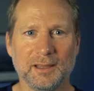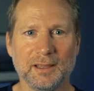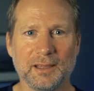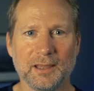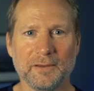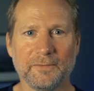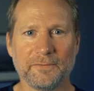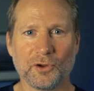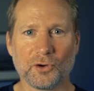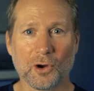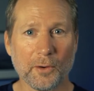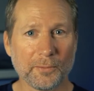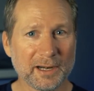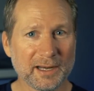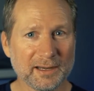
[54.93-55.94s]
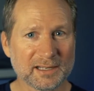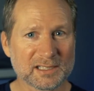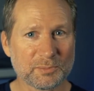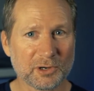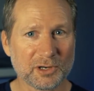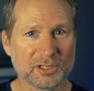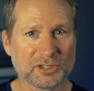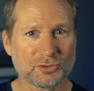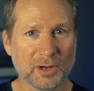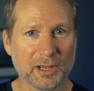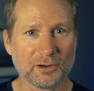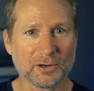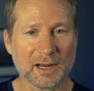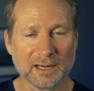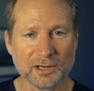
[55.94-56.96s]
If you're already an experienced
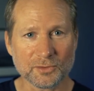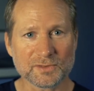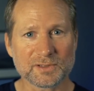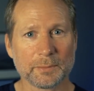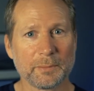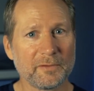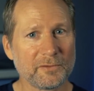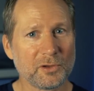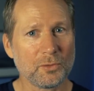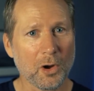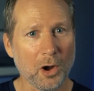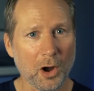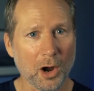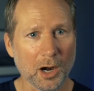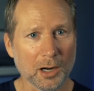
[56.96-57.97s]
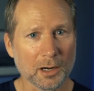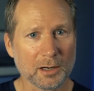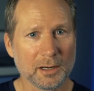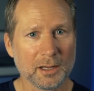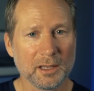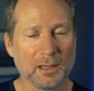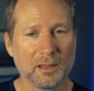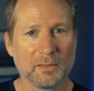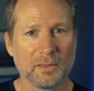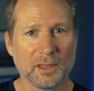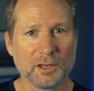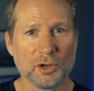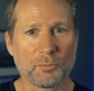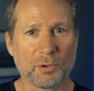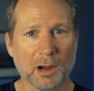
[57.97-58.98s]
trader, and I know some of you are, then
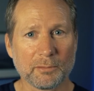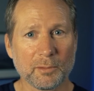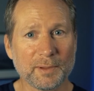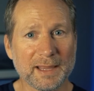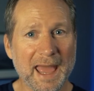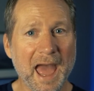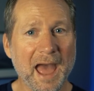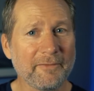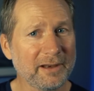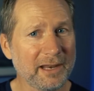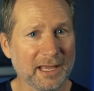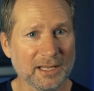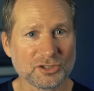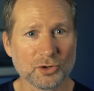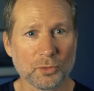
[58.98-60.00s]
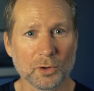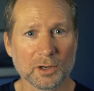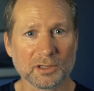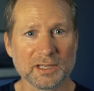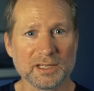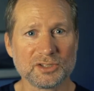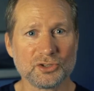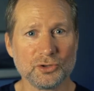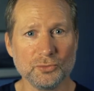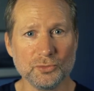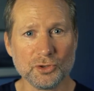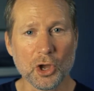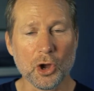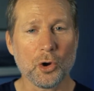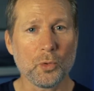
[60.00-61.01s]
you probably have an edge, or at least you
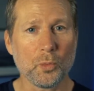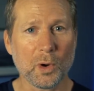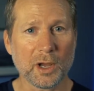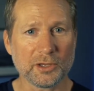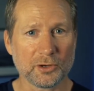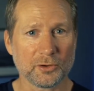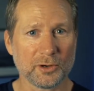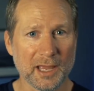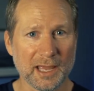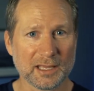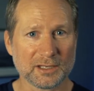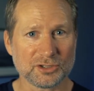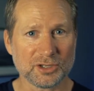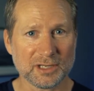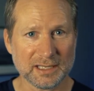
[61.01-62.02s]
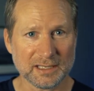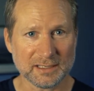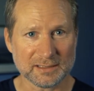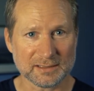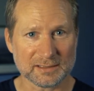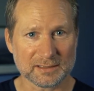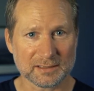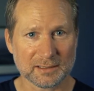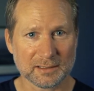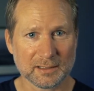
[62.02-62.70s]
know what your edge is.